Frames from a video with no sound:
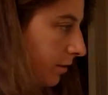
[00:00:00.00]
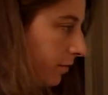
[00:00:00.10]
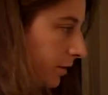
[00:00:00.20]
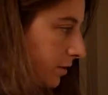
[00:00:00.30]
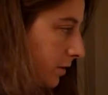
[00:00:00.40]

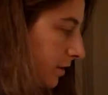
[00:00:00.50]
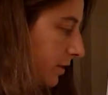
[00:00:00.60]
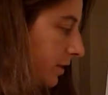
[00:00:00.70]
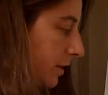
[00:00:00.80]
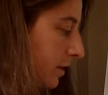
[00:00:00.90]
figures because
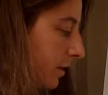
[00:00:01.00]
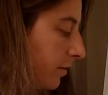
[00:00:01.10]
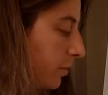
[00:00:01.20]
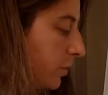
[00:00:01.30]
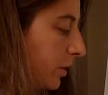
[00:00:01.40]
of the
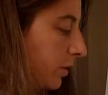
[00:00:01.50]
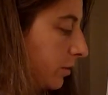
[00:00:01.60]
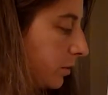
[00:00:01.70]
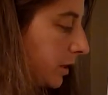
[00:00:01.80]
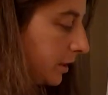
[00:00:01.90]

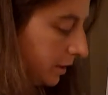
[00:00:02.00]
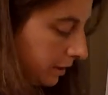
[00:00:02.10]
7.3